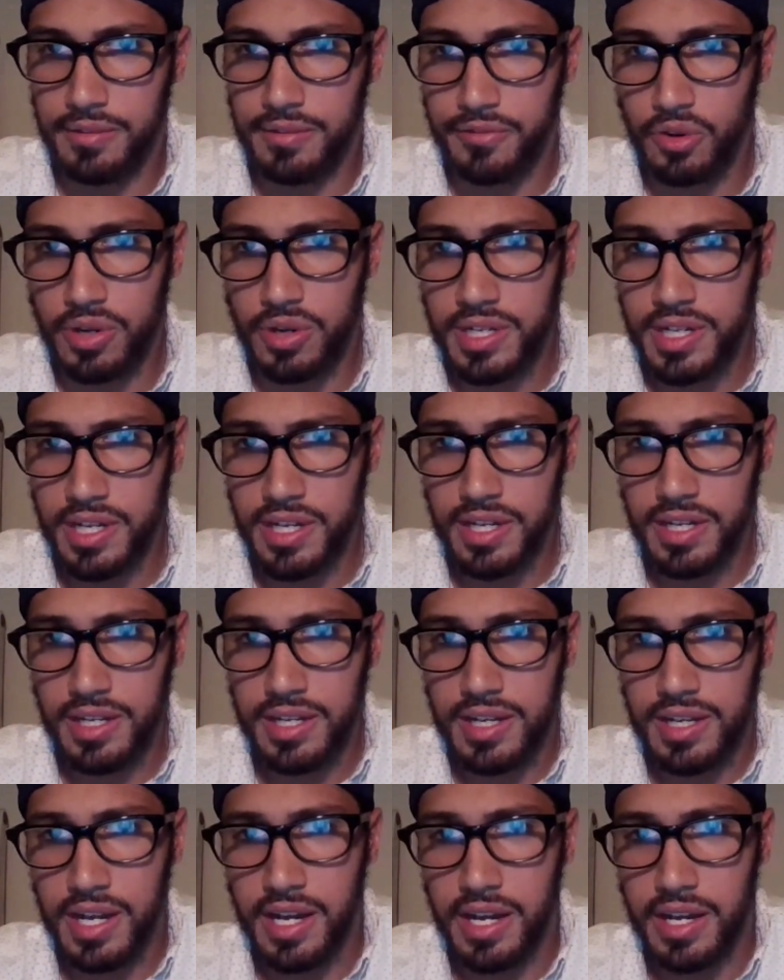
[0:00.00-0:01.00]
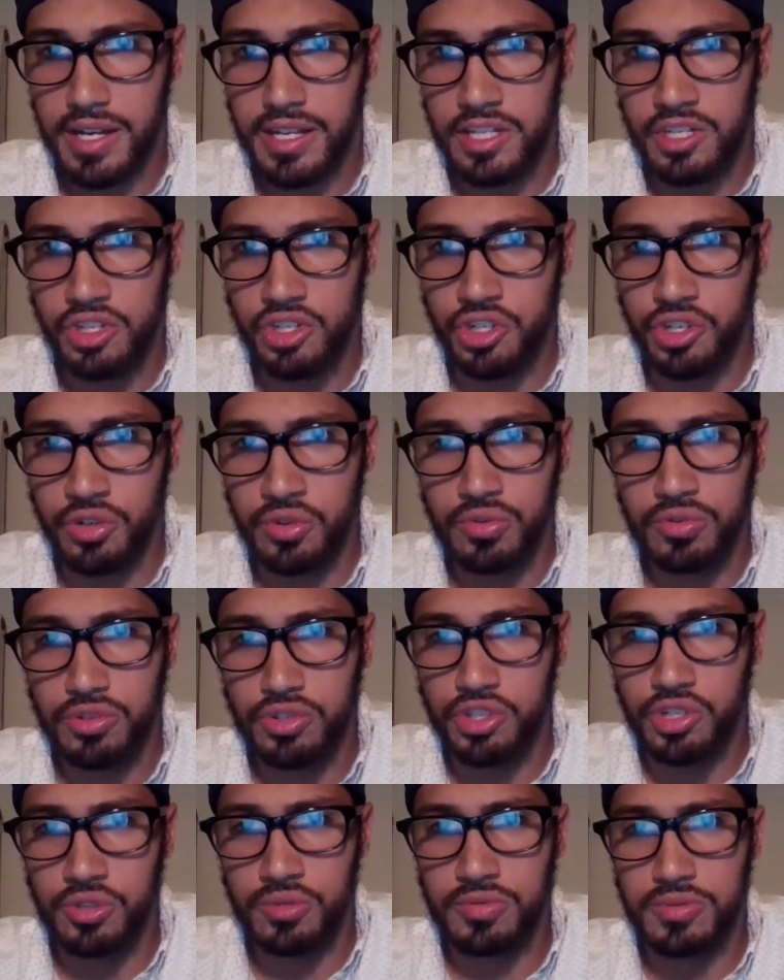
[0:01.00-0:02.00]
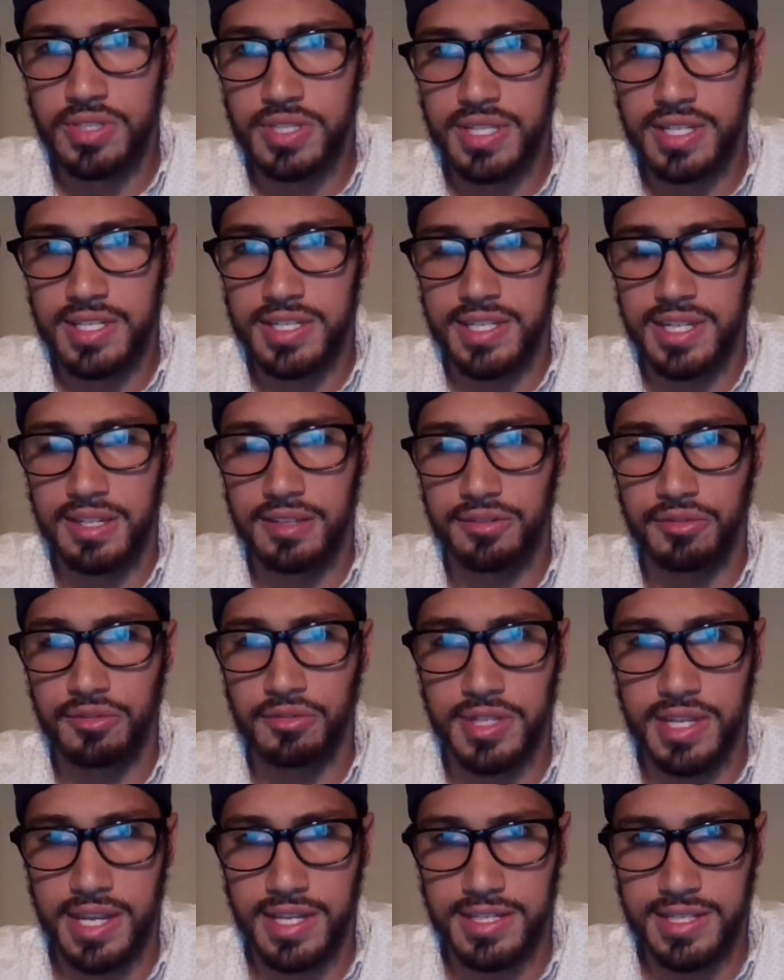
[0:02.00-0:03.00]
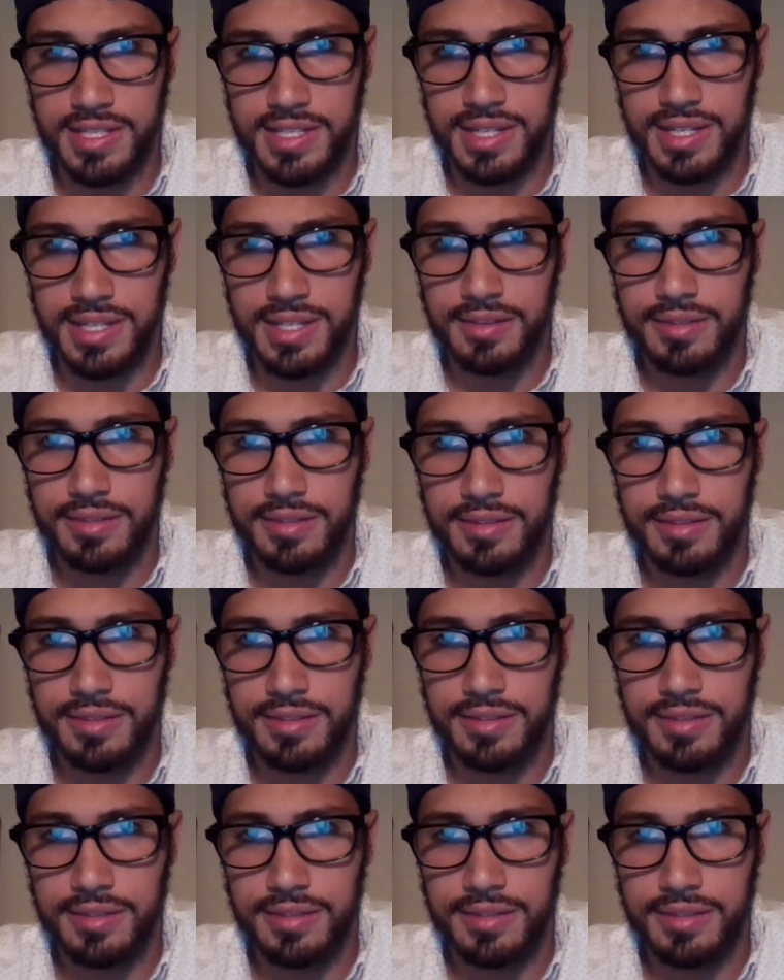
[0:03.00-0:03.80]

California uh, in June, June sixteenth through the eighteenth.